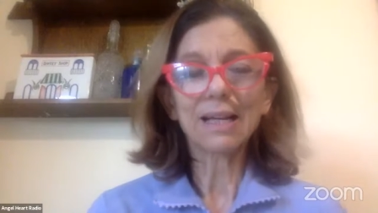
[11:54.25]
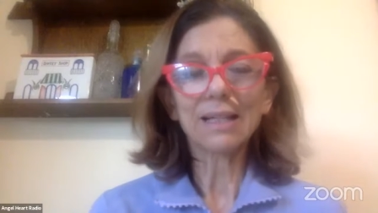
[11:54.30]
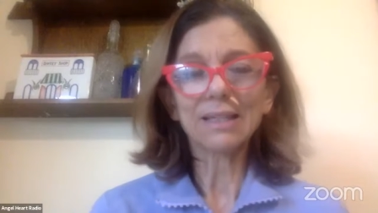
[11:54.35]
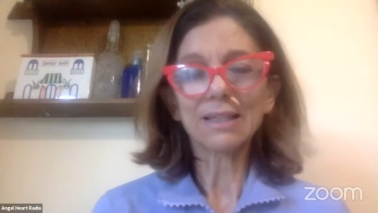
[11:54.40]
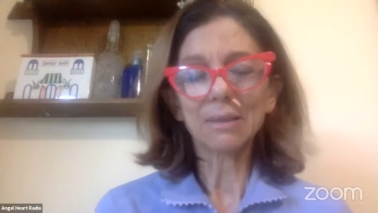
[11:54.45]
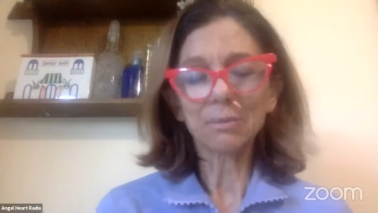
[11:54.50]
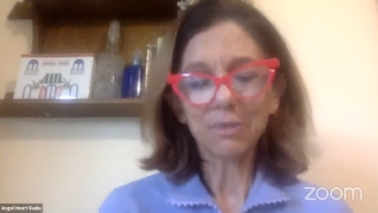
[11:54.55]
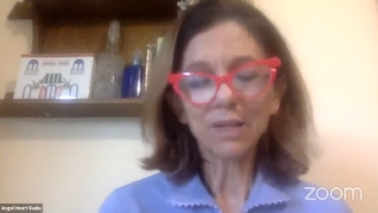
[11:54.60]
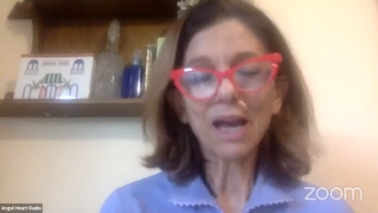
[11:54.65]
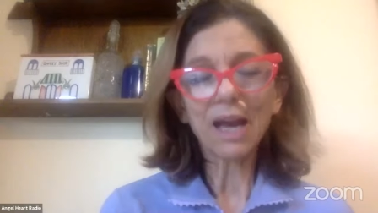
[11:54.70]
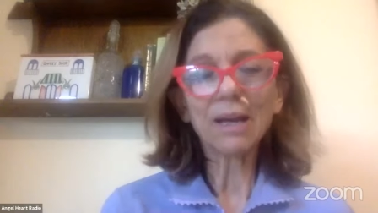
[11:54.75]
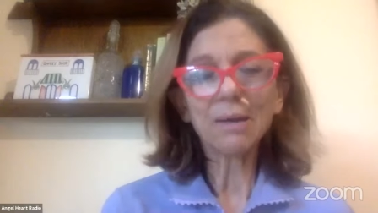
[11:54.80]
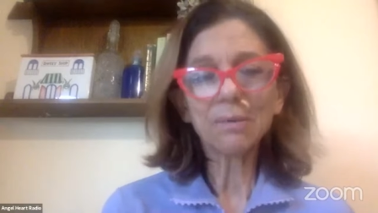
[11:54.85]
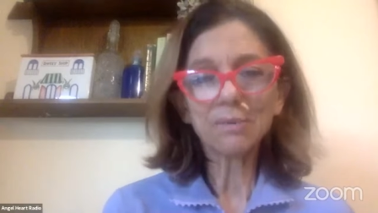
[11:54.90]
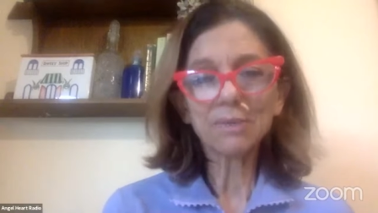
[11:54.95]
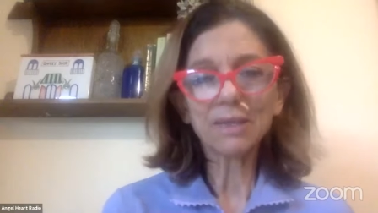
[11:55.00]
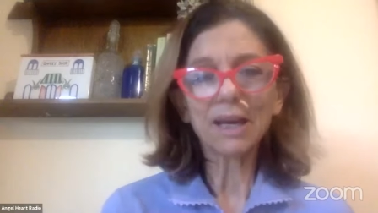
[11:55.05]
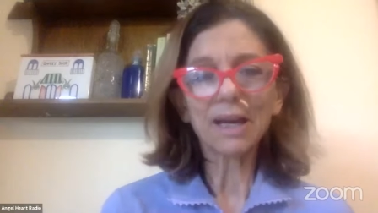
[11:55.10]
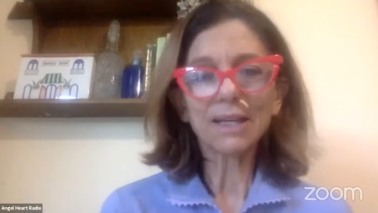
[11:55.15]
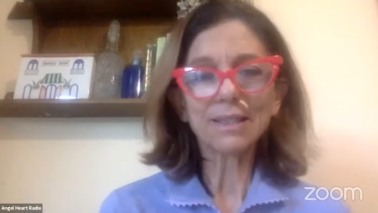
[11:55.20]

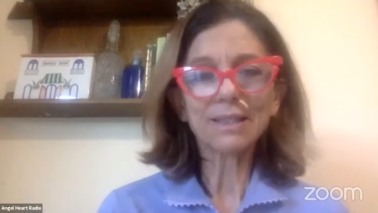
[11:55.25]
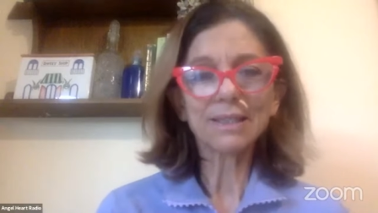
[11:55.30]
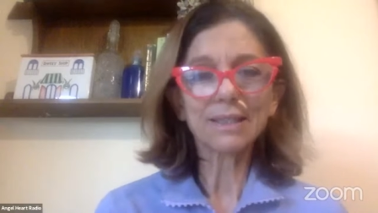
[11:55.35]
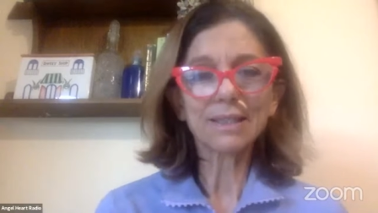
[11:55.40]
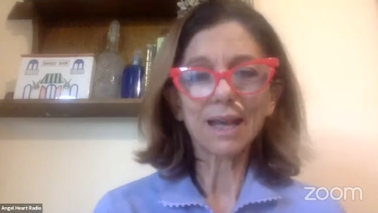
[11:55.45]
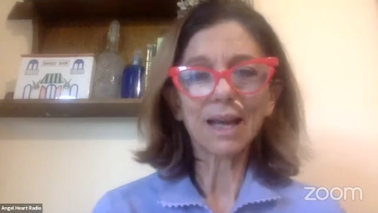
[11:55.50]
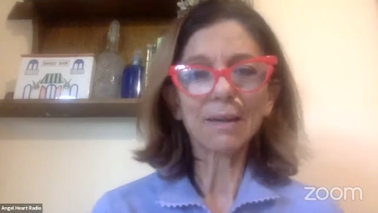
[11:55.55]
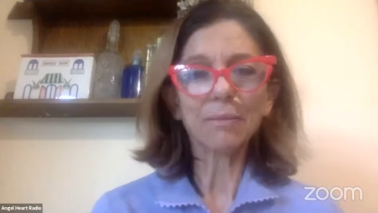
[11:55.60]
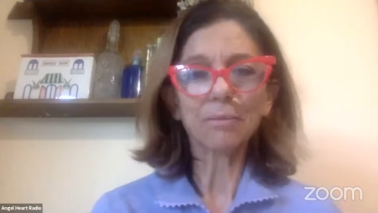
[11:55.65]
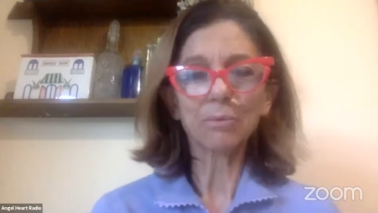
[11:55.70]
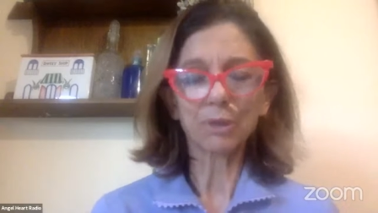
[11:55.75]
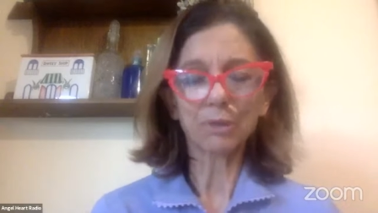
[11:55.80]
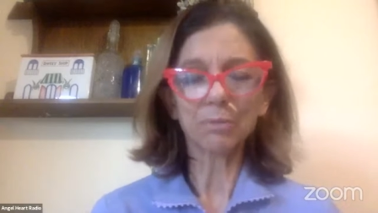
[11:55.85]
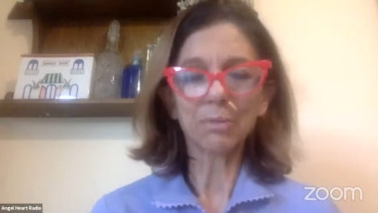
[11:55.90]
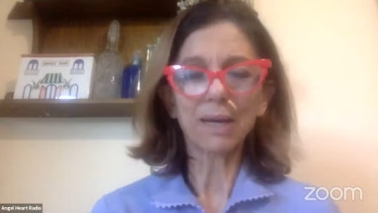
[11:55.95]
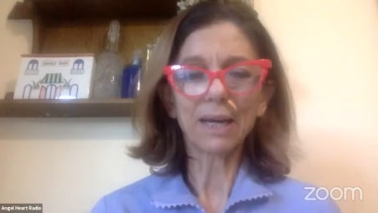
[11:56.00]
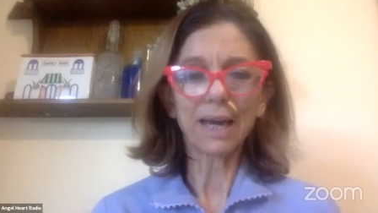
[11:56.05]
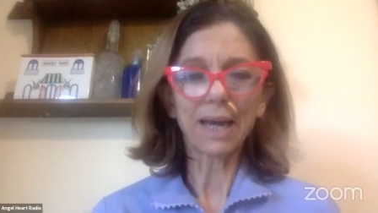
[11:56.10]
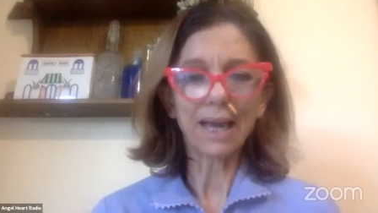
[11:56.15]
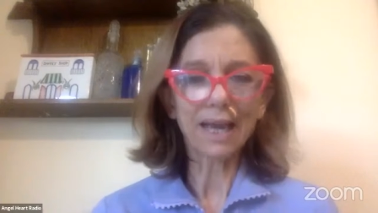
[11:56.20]
sometimes I put
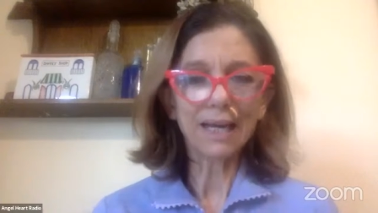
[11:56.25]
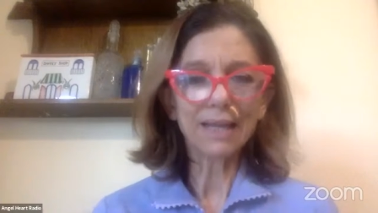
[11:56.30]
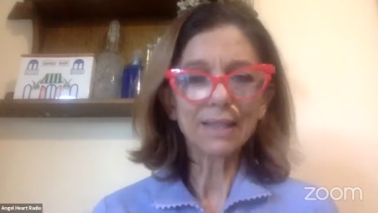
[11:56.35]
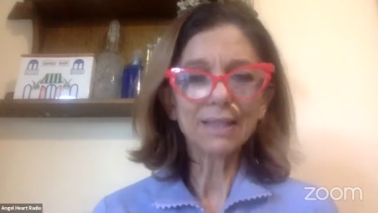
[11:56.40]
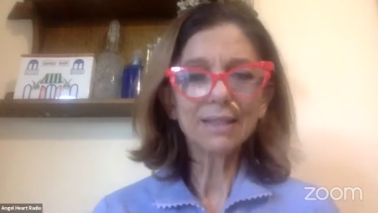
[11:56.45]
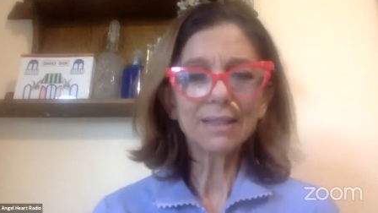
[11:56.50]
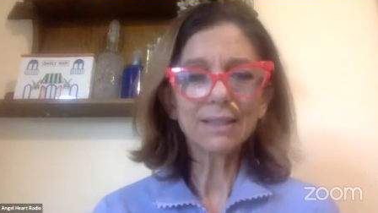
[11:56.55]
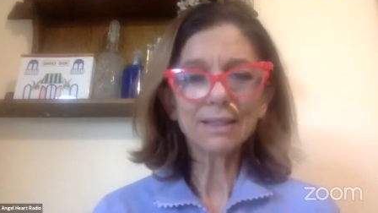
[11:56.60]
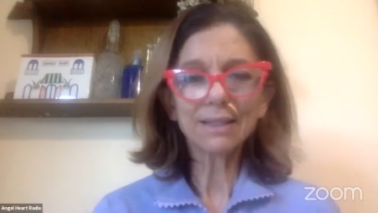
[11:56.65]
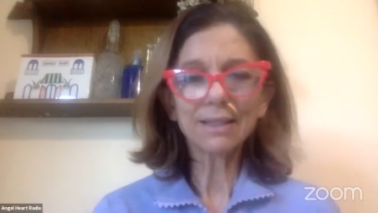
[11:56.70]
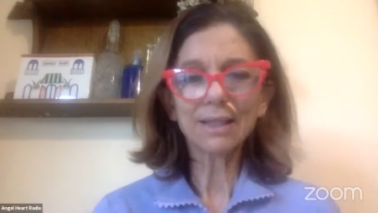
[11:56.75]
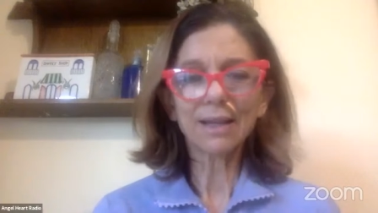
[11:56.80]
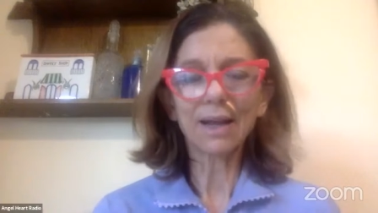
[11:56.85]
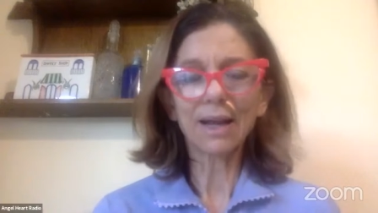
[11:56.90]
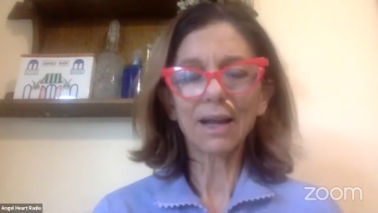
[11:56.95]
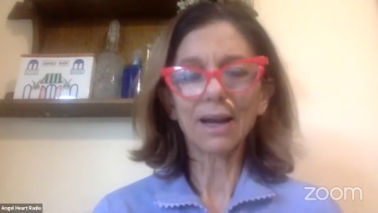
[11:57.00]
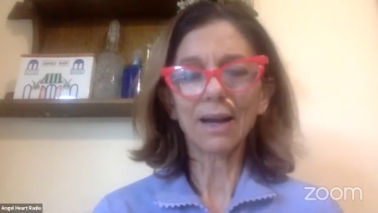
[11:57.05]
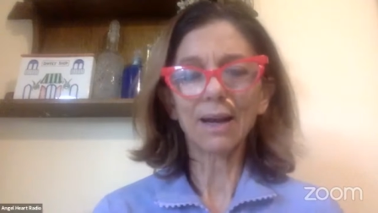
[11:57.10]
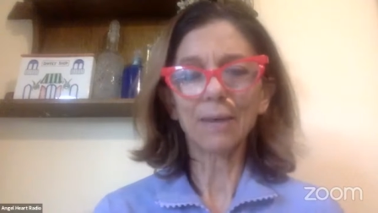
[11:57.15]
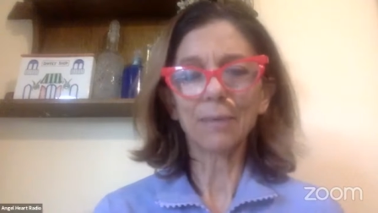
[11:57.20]
my hands
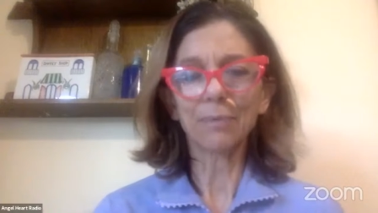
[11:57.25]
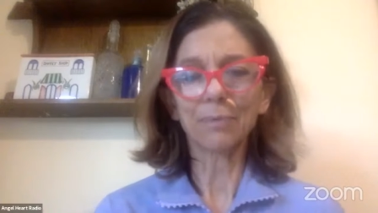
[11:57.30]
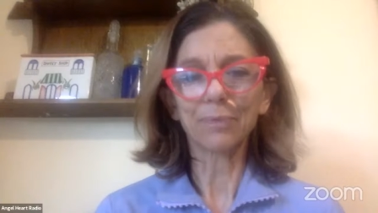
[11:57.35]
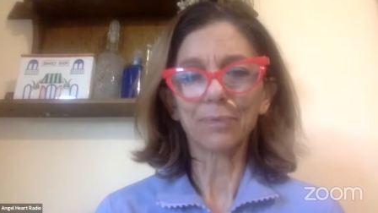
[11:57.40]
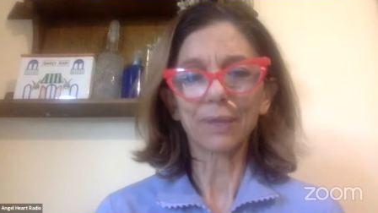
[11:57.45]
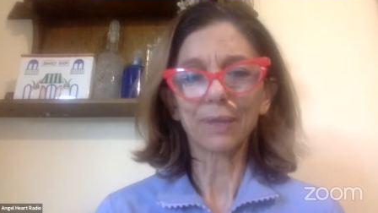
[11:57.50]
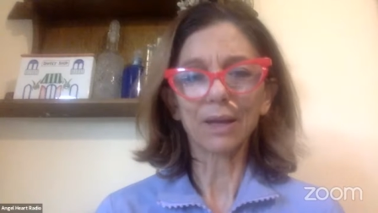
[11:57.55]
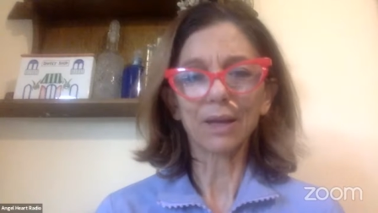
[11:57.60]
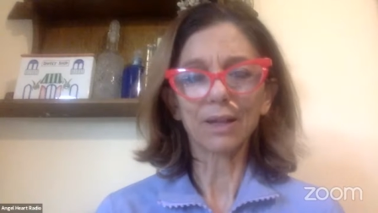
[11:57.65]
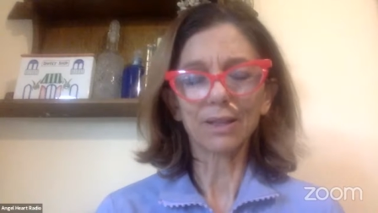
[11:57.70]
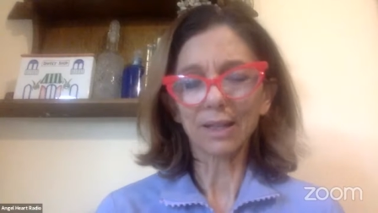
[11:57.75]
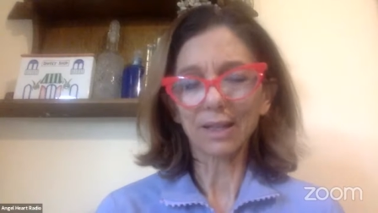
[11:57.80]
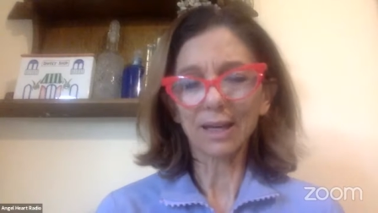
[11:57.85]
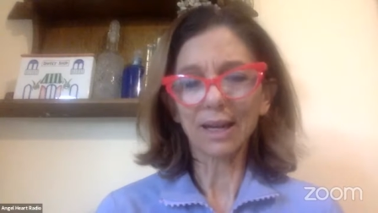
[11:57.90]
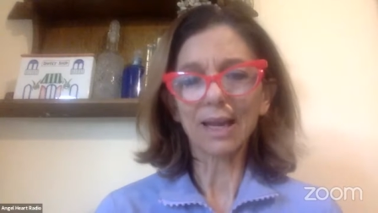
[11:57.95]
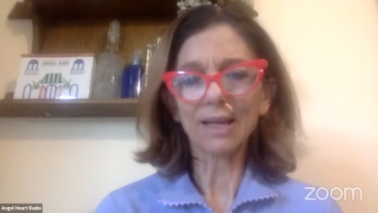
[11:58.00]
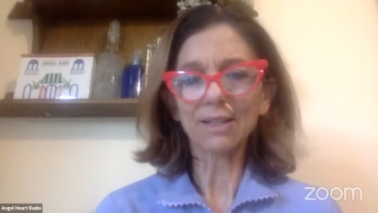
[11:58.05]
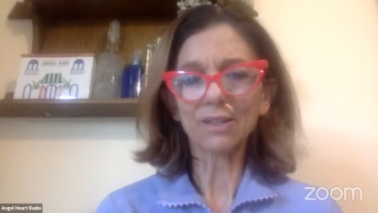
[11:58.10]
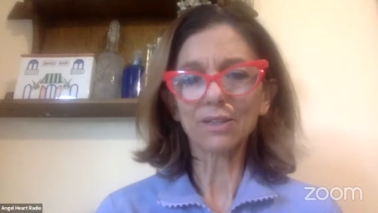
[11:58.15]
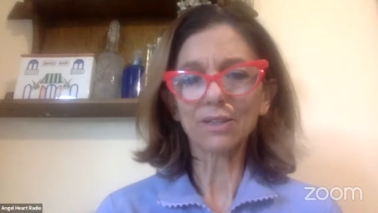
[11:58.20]
on the
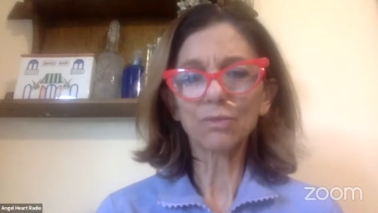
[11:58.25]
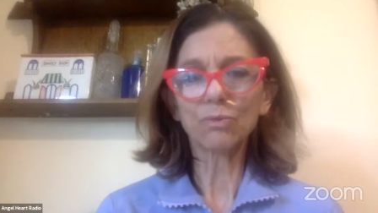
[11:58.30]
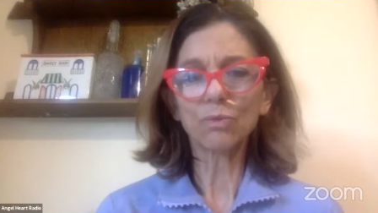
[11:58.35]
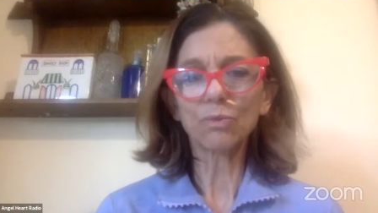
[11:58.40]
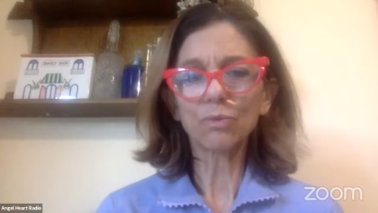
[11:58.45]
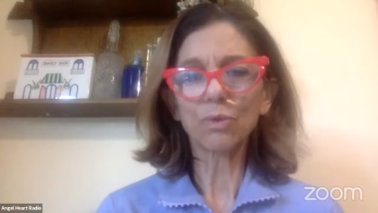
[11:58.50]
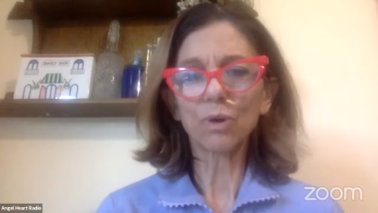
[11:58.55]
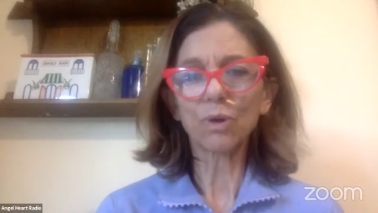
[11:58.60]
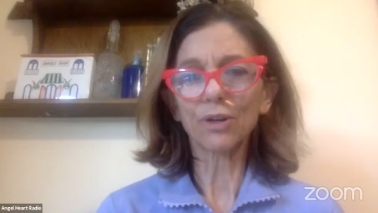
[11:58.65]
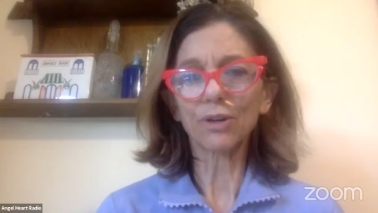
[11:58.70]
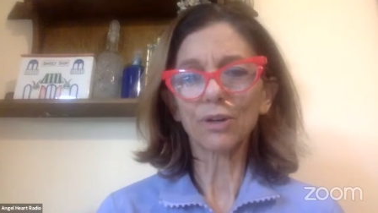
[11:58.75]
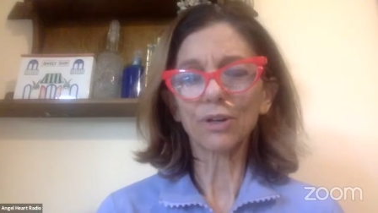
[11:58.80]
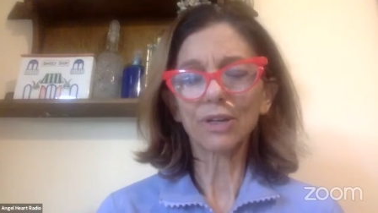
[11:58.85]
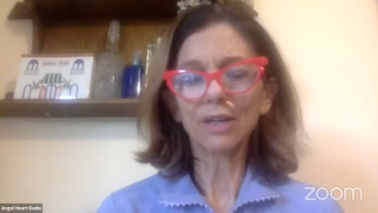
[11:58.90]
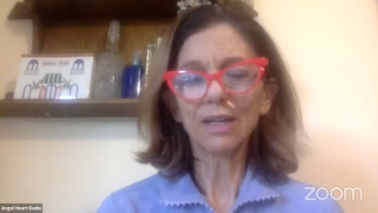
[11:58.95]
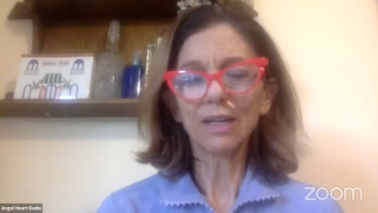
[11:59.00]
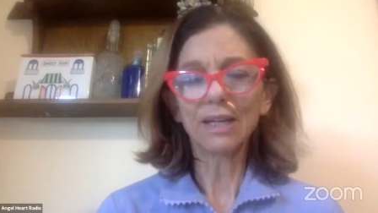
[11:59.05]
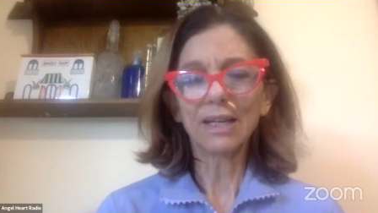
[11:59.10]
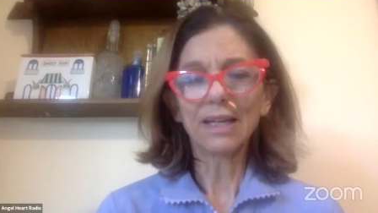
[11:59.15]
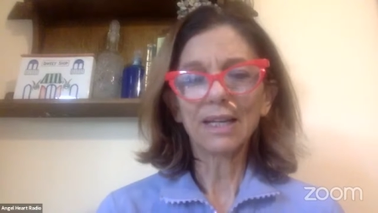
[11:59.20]
glass of water,
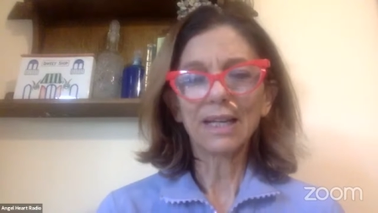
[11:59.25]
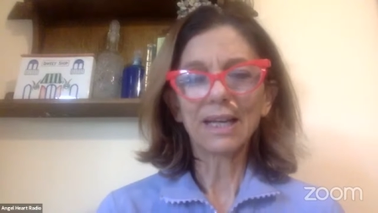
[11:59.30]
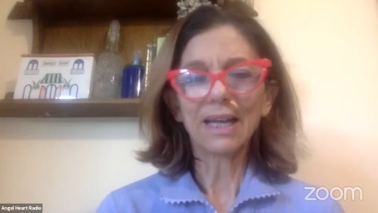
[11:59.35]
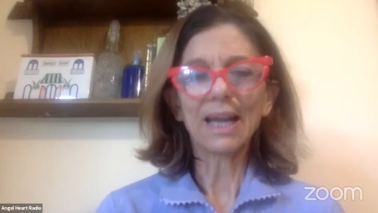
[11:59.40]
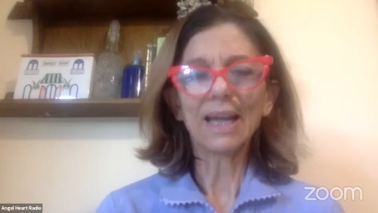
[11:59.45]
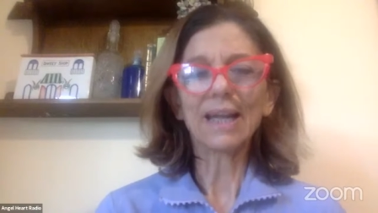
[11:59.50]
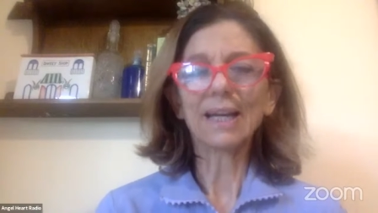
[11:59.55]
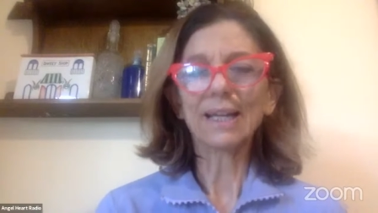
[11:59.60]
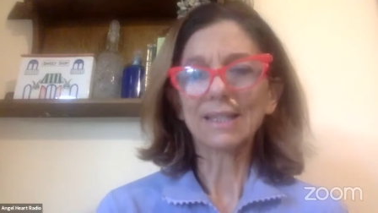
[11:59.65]
and I